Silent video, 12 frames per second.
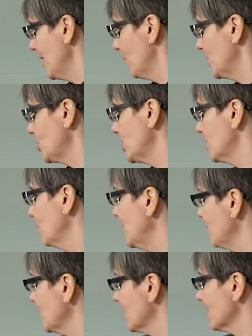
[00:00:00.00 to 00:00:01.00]
When she
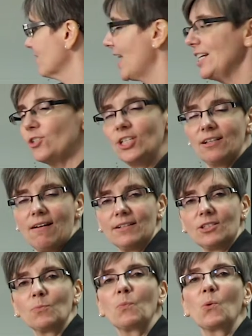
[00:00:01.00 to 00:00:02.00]
sweeps to the right, she
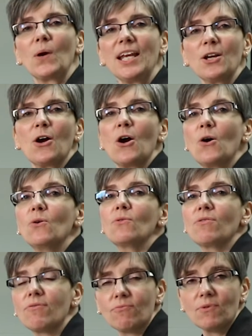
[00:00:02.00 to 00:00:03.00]
lost
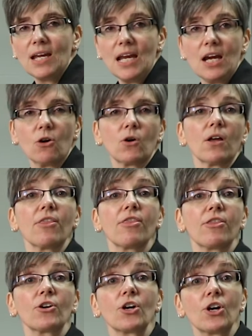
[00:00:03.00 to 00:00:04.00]
0.03 or a
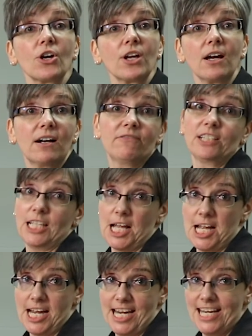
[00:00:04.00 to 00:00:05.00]
third of a
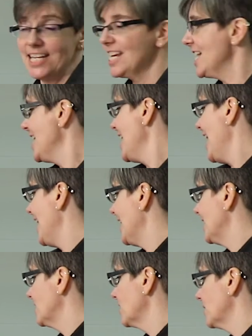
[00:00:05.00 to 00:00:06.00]
line.
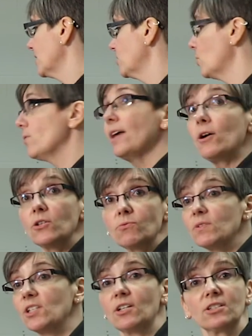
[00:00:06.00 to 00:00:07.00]
And so those
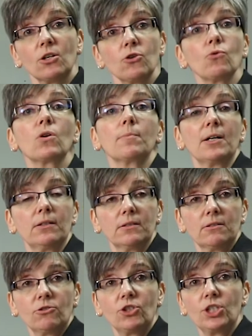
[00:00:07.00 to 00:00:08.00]
results are normal.
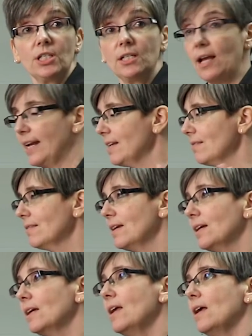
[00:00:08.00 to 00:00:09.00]
She,
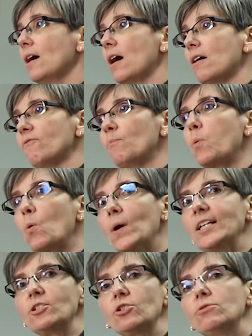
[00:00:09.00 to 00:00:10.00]
anything a
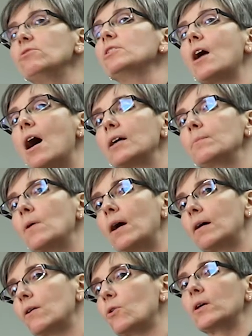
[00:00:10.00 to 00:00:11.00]
0.2
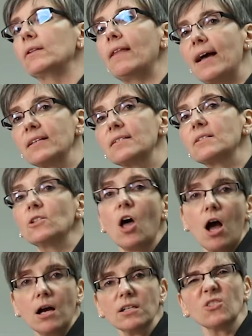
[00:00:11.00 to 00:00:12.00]
logmar or less
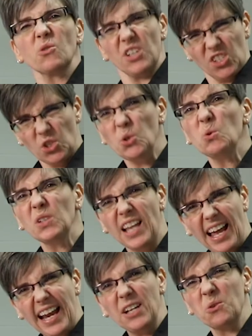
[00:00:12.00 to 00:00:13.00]
loss or a two
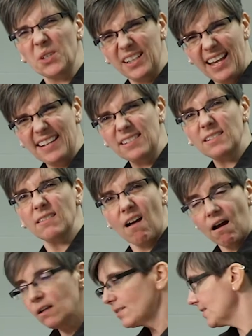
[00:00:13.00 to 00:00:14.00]
line or less
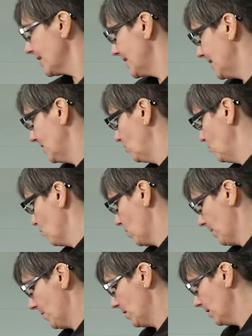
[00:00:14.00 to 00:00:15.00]
loss is
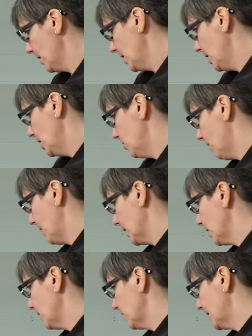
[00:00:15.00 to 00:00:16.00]
normal. Do I want to
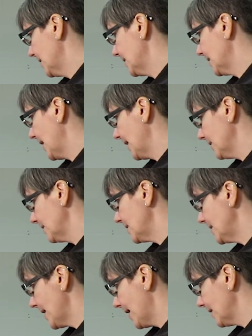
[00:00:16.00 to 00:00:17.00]
close this test?
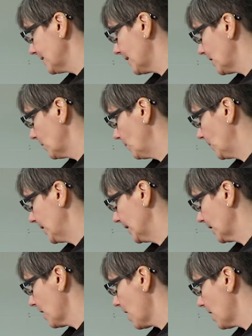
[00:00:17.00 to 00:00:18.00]
Yes, I could put
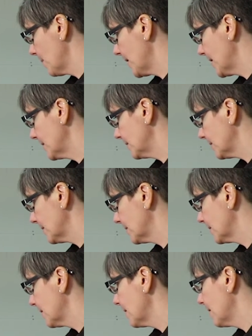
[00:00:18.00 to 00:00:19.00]
in
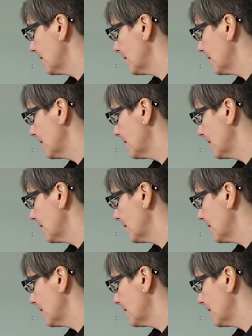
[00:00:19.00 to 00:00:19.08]
comments.